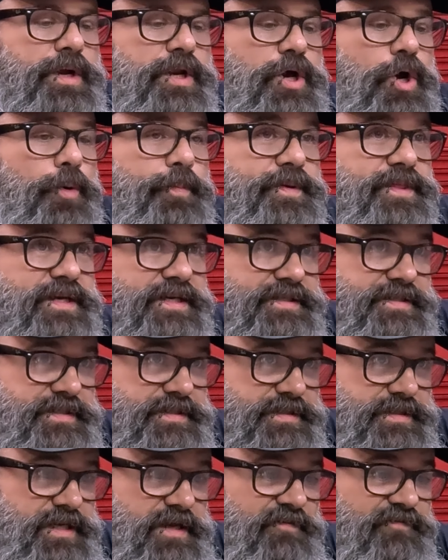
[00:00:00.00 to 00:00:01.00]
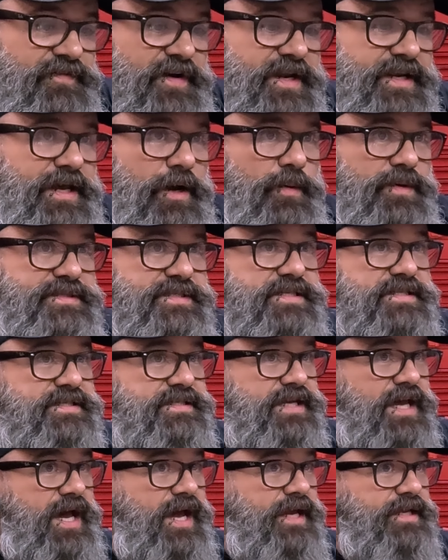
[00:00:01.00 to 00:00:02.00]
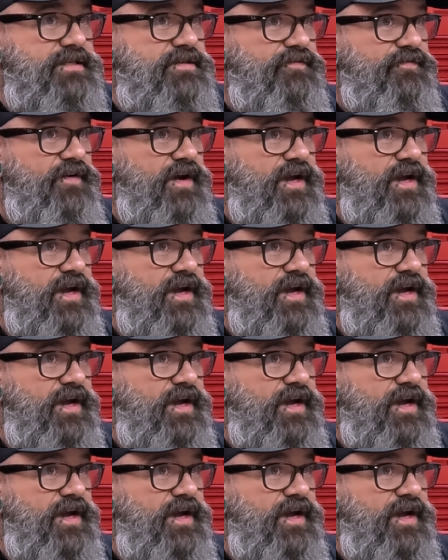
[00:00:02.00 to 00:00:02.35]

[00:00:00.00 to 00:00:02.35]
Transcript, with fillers: We're going to open this and find out what's inside to